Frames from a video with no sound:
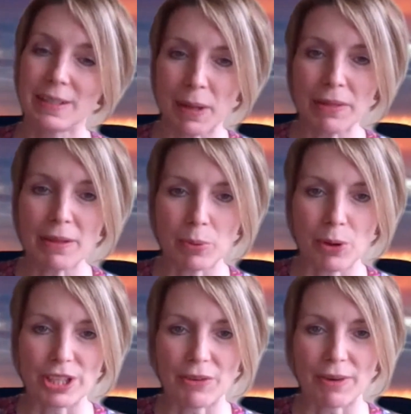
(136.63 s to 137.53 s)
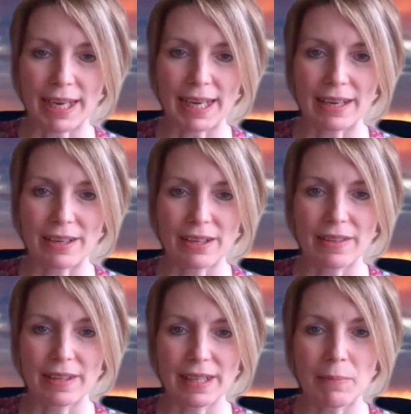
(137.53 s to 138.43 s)
This month at Project Regulator,
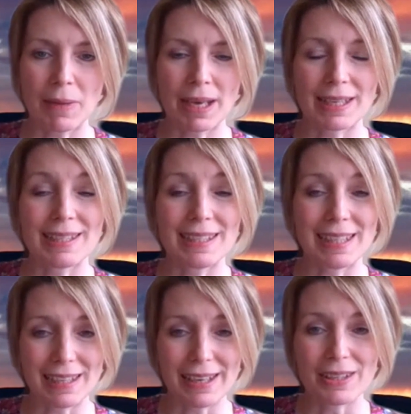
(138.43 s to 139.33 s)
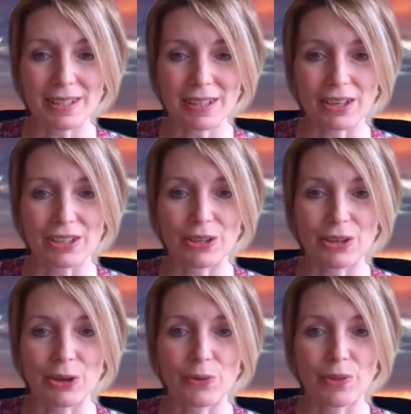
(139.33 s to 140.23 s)
the team had a detailed
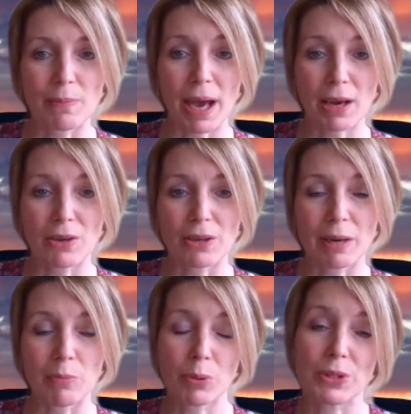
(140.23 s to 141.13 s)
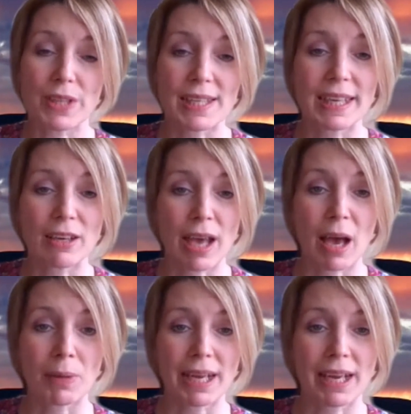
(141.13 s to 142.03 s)
discussion of the backlog in processing
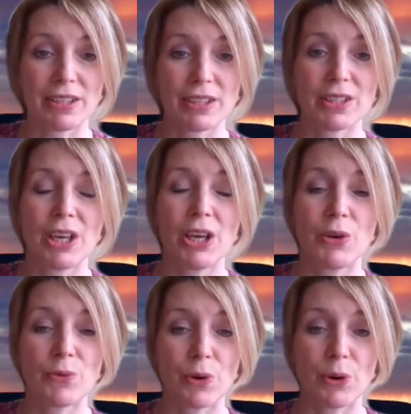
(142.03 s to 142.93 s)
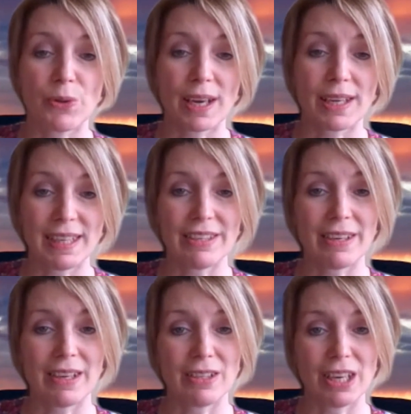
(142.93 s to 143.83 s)
applications for
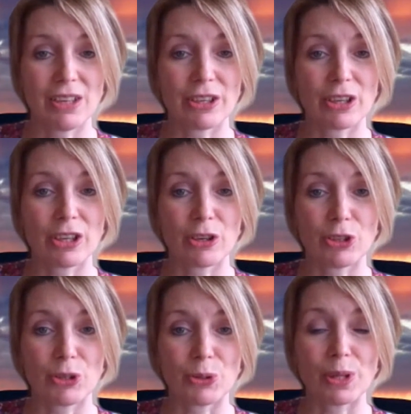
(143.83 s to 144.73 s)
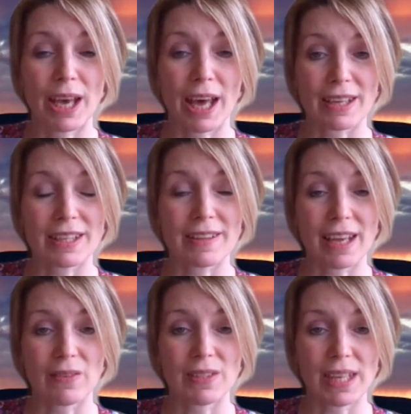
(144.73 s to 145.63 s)
authorisation and change in control at
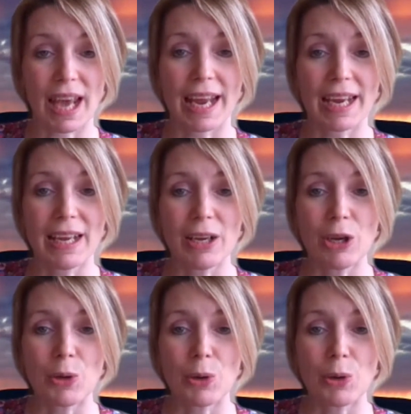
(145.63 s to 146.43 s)
the FCA.